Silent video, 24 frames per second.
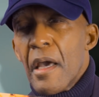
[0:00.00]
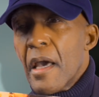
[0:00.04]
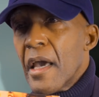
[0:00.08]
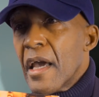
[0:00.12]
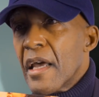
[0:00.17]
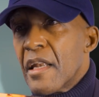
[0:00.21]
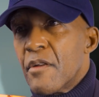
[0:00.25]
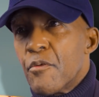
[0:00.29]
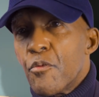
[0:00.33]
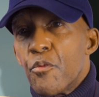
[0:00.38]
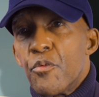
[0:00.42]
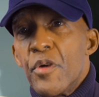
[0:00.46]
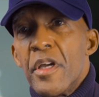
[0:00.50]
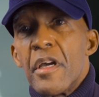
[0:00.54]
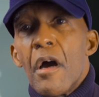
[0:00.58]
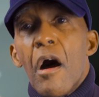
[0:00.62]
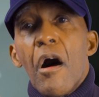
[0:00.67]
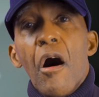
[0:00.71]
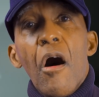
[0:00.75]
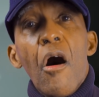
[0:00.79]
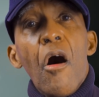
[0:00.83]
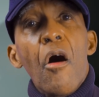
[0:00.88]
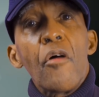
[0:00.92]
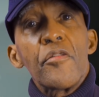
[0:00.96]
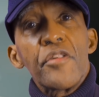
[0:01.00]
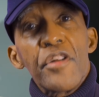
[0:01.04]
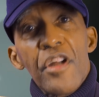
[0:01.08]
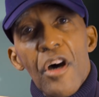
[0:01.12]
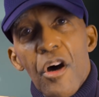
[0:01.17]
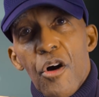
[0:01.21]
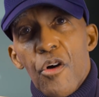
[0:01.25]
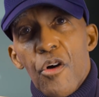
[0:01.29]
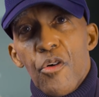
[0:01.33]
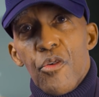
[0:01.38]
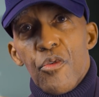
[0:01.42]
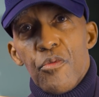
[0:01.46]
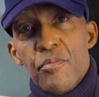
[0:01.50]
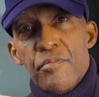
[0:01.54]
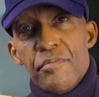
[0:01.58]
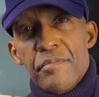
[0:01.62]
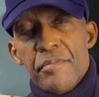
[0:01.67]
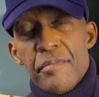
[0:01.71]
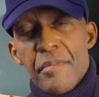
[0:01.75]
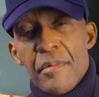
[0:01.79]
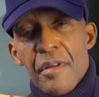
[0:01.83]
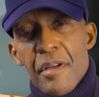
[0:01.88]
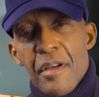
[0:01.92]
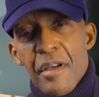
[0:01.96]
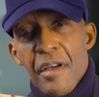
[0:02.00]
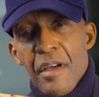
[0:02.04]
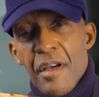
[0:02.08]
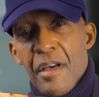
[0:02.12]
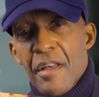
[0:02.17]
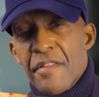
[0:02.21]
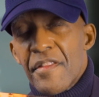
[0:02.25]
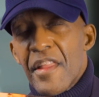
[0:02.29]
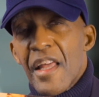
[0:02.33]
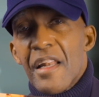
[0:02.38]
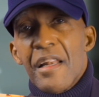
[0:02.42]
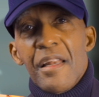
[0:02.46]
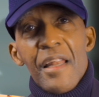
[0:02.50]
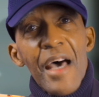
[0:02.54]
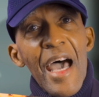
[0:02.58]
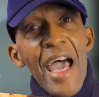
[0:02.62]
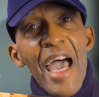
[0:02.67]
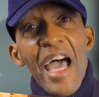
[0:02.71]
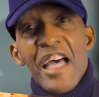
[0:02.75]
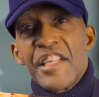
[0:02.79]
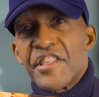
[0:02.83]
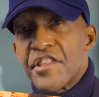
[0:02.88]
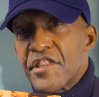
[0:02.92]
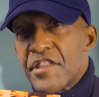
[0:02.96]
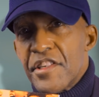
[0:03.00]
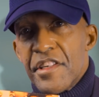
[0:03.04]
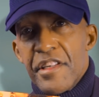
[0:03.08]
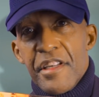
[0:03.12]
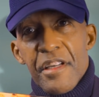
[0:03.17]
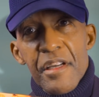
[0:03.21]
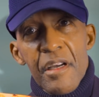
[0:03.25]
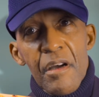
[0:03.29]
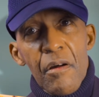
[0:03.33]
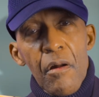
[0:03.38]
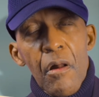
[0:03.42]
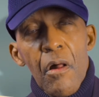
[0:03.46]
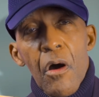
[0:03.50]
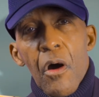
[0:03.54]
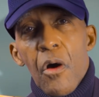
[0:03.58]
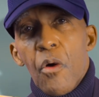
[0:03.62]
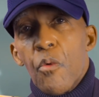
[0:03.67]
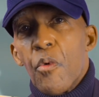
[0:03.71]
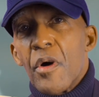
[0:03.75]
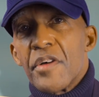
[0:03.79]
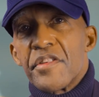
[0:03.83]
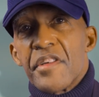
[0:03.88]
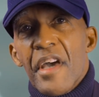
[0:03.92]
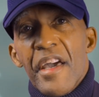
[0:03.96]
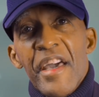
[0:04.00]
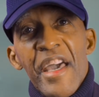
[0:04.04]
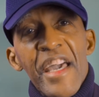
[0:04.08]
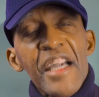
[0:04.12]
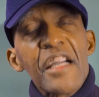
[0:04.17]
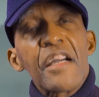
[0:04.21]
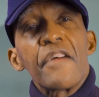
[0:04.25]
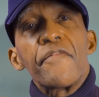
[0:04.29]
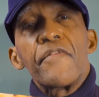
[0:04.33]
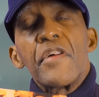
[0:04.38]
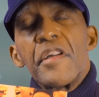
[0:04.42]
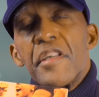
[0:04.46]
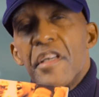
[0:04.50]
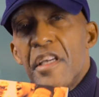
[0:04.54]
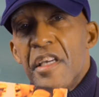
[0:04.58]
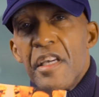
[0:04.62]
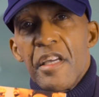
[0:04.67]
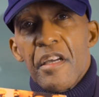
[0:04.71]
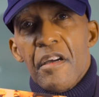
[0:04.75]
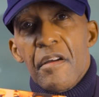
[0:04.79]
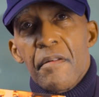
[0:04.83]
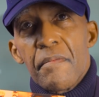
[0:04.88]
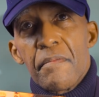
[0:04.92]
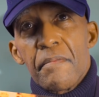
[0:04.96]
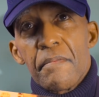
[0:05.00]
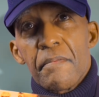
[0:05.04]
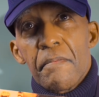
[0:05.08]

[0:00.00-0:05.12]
and we all know that last year was a heck of a year.